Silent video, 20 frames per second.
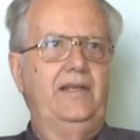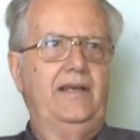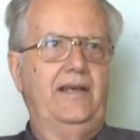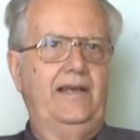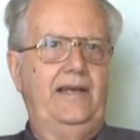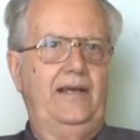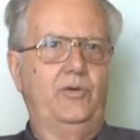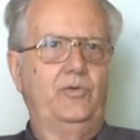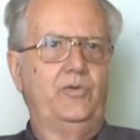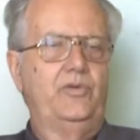
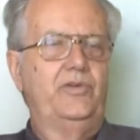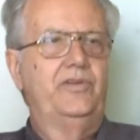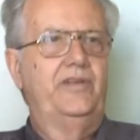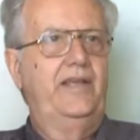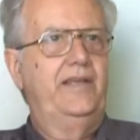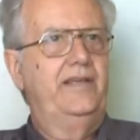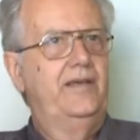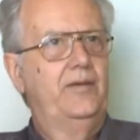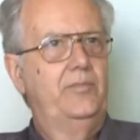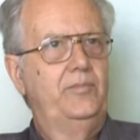how
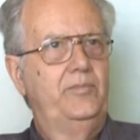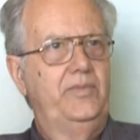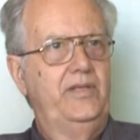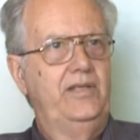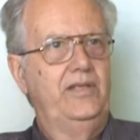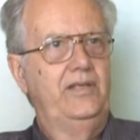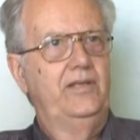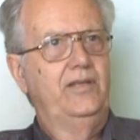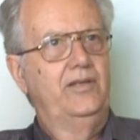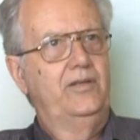they can
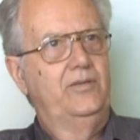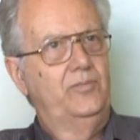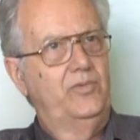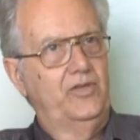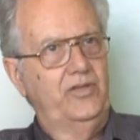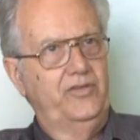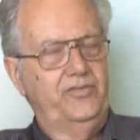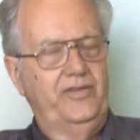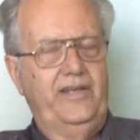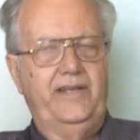be
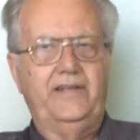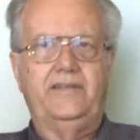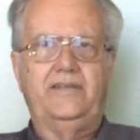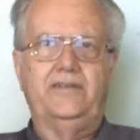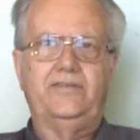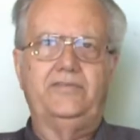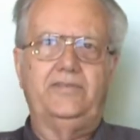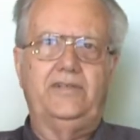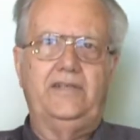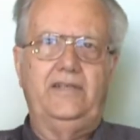more
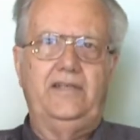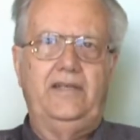effective,